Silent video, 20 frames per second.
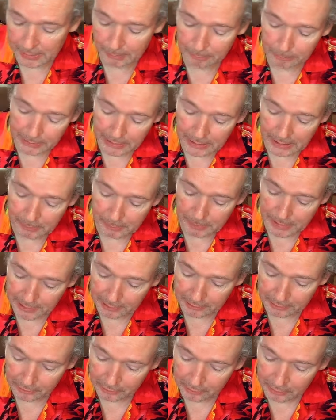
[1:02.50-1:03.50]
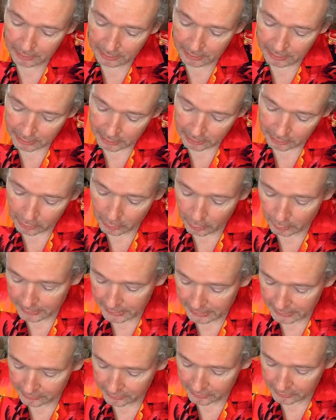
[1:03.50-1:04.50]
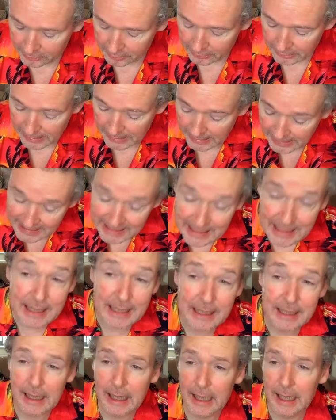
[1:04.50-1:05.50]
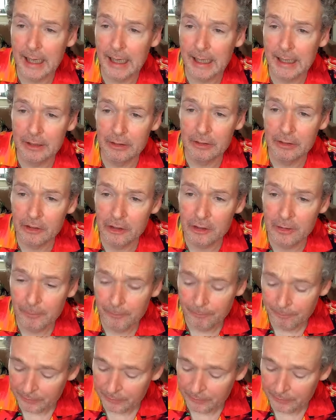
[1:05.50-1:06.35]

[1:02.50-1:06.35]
album came out in 2008, and